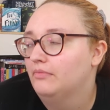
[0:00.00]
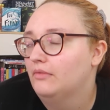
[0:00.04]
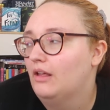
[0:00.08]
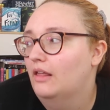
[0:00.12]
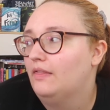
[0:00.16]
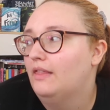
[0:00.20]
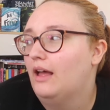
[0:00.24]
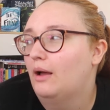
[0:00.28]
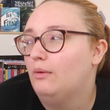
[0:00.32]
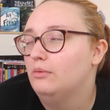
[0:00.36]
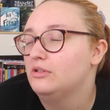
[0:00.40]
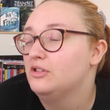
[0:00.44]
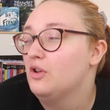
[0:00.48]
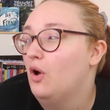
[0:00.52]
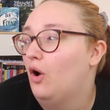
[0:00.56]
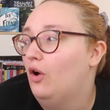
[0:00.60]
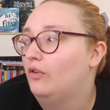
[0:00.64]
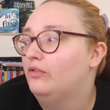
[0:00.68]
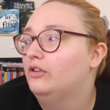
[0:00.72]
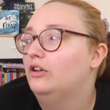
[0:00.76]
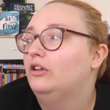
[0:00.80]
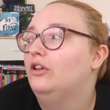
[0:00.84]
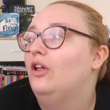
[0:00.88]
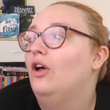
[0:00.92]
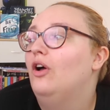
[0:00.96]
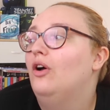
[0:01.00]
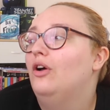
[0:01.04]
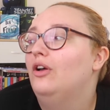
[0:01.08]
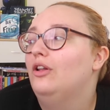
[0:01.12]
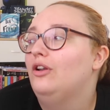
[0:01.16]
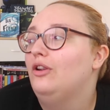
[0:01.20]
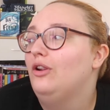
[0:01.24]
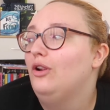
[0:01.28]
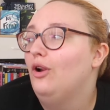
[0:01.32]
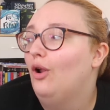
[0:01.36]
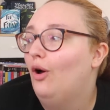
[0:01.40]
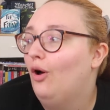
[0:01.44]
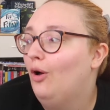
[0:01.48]
That was awful.
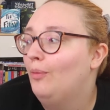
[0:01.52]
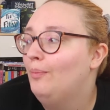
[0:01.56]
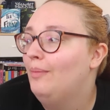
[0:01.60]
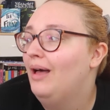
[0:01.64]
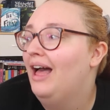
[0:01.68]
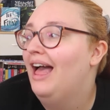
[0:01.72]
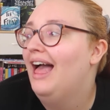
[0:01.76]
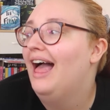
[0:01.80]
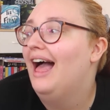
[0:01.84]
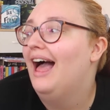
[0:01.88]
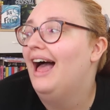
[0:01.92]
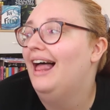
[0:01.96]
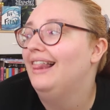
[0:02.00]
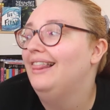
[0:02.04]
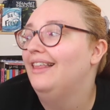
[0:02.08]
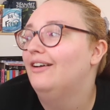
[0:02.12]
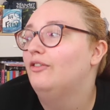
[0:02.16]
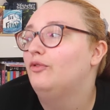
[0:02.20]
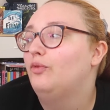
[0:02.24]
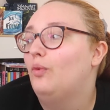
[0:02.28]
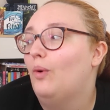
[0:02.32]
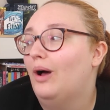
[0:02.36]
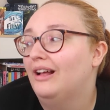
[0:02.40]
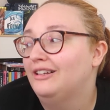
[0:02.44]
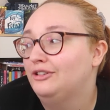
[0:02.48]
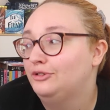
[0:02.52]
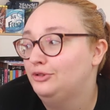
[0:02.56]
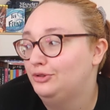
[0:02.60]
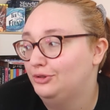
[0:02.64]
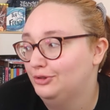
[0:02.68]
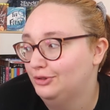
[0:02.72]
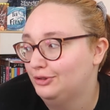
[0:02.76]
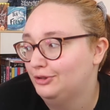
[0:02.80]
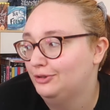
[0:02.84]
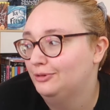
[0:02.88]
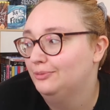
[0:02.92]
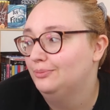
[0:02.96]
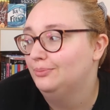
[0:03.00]
L'homme à la
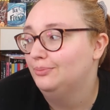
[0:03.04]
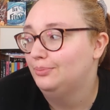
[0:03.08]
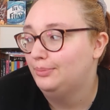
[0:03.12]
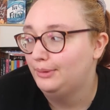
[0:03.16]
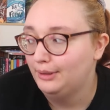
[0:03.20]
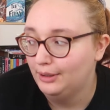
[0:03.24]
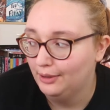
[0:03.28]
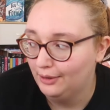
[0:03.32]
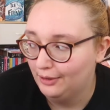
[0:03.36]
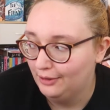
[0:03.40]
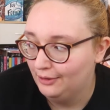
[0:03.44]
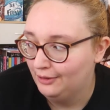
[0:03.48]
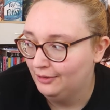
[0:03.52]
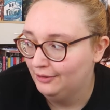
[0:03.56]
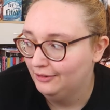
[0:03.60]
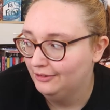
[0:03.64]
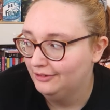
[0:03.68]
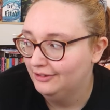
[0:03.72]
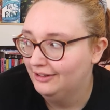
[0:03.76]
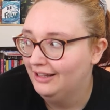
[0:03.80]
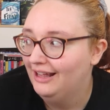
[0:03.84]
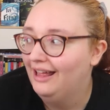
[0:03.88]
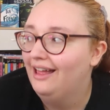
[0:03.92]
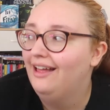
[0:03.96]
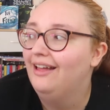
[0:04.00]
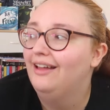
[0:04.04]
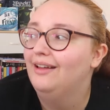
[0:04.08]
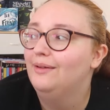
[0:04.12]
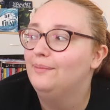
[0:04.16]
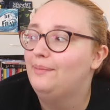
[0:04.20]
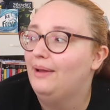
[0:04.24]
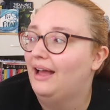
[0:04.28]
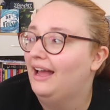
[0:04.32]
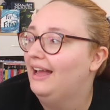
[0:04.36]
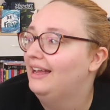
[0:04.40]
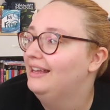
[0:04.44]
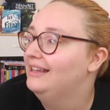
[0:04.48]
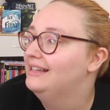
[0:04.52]
voiture bleue
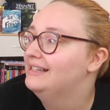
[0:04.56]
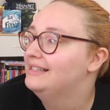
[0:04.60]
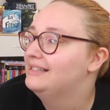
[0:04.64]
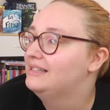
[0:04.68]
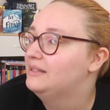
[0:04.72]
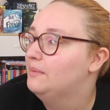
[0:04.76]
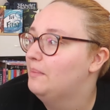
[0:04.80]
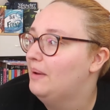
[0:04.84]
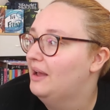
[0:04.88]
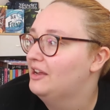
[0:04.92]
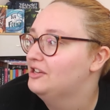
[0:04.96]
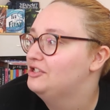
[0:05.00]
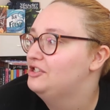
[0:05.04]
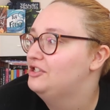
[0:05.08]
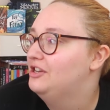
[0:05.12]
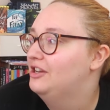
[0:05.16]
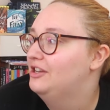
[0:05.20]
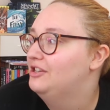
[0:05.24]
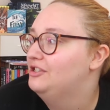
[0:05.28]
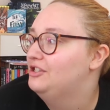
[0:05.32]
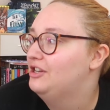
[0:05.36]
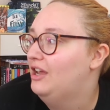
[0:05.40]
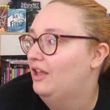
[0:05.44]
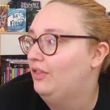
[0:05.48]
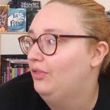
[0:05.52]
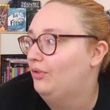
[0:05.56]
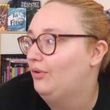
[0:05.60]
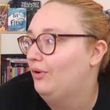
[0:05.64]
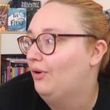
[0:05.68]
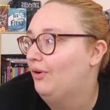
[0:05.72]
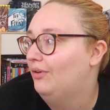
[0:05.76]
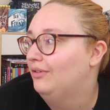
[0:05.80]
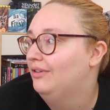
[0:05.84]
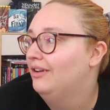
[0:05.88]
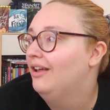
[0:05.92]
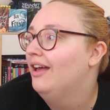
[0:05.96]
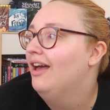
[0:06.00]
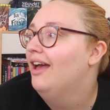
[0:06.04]
by Sébastien
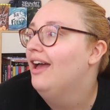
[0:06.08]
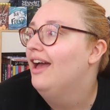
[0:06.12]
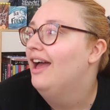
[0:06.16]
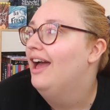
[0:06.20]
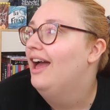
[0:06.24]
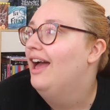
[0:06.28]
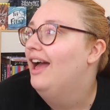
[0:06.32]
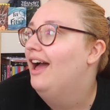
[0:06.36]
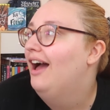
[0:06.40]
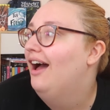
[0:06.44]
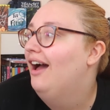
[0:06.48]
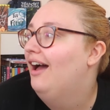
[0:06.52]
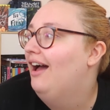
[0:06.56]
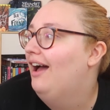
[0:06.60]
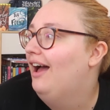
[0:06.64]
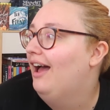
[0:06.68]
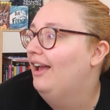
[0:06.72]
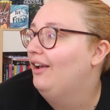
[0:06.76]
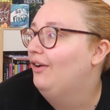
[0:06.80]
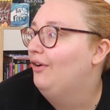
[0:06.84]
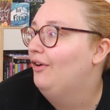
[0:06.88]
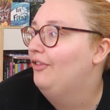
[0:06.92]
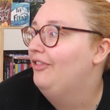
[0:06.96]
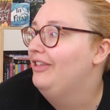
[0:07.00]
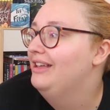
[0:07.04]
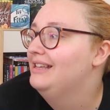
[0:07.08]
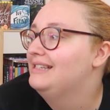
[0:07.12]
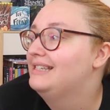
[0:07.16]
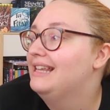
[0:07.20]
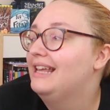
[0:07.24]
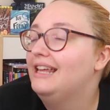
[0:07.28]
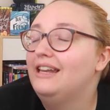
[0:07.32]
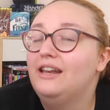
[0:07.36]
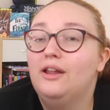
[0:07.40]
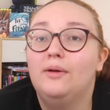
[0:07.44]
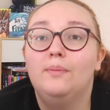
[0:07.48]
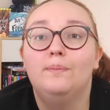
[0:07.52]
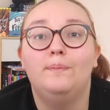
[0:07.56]
Gendron. I got this
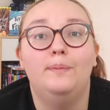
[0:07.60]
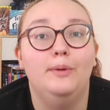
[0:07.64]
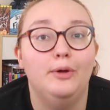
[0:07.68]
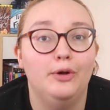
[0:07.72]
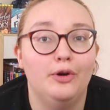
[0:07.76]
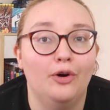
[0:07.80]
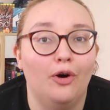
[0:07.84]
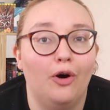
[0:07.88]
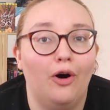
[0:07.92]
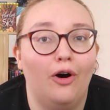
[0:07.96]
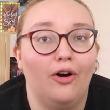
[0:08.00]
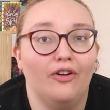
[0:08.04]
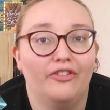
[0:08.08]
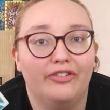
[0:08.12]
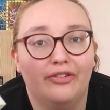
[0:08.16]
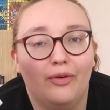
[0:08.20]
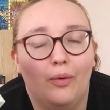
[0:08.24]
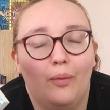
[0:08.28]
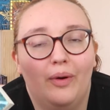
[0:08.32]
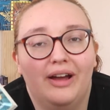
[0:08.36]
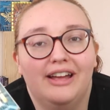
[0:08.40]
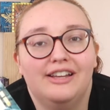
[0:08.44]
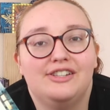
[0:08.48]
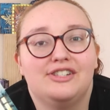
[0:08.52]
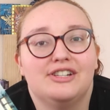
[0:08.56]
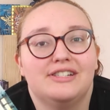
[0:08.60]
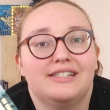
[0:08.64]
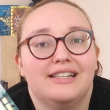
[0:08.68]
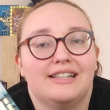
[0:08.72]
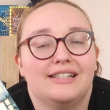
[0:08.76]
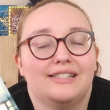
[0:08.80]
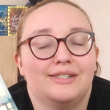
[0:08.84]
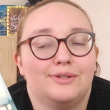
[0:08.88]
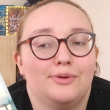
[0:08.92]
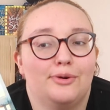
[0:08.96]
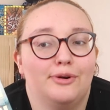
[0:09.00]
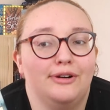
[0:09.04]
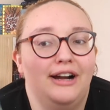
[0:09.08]
in Book Off, which is a
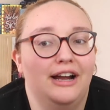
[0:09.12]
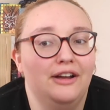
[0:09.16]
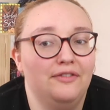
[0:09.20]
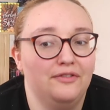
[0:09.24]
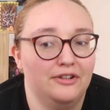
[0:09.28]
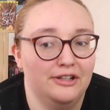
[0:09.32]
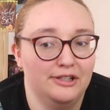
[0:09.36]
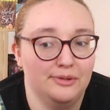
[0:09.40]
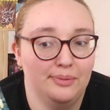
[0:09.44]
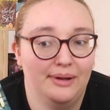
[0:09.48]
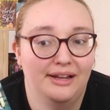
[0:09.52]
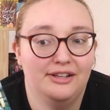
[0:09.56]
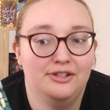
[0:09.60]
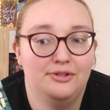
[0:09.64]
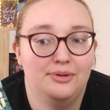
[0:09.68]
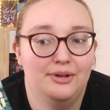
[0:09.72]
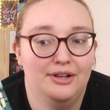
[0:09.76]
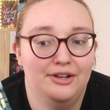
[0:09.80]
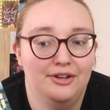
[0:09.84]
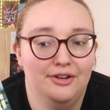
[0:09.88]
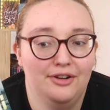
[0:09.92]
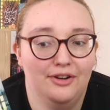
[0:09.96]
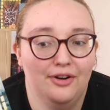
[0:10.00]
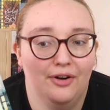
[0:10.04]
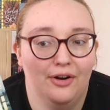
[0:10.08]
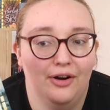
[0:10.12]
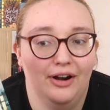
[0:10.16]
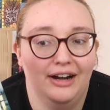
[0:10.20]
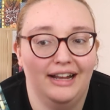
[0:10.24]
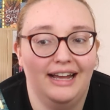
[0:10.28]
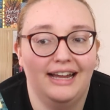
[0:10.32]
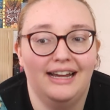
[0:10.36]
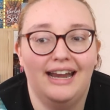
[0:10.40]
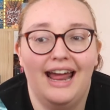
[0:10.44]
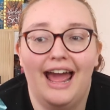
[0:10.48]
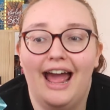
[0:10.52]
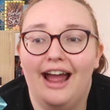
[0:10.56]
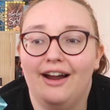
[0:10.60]
store I first went to in New York,
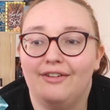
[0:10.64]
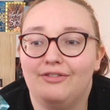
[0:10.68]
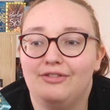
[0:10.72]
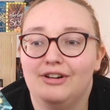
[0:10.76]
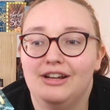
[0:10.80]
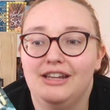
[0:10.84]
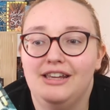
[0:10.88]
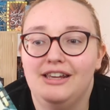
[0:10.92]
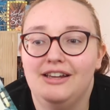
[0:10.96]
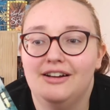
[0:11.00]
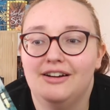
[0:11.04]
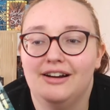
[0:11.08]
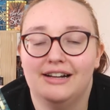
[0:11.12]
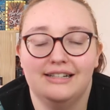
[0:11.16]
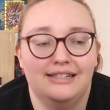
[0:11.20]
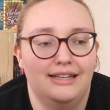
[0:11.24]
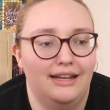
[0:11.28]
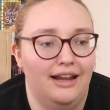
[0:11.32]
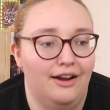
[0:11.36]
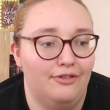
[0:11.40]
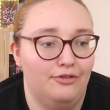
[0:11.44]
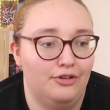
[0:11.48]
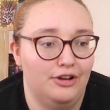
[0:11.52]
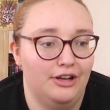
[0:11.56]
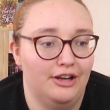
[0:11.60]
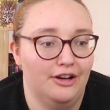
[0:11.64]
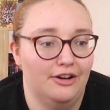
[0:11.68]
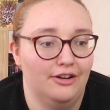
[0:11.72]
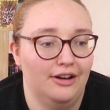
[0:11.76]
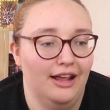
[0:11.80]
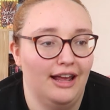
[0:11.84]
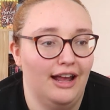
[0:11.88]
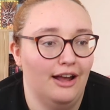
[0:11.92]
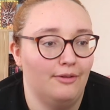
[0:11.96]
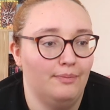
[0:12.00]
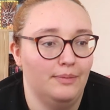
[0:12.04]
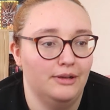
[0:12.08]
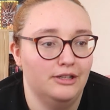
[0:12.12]
and every year, I say every year,
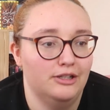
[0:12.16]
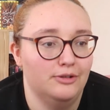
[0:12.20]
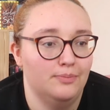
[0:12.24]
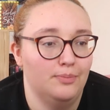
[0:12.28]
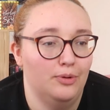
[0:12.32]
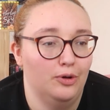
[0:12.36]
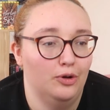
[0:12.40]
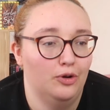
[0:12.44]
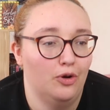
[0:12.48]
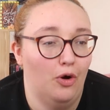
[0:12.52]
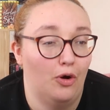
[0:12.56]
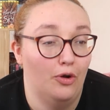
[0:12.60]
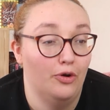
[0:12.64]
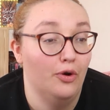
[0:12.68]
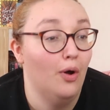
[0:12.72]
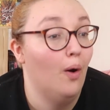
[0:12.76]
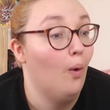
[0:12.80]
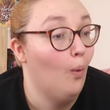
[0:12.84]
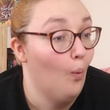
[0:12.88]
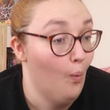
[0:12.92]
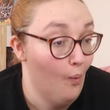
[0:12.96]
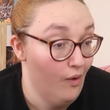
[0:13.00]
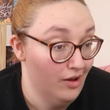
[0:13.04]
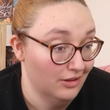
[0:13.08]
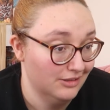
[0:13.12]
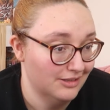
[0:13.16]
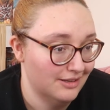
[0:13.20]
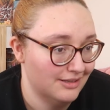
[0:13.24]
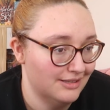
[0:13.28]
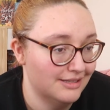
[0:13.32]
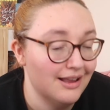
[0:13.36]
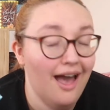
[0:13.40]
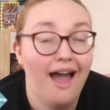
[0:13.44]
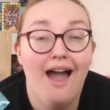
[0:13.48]
like I've been to BookCon once,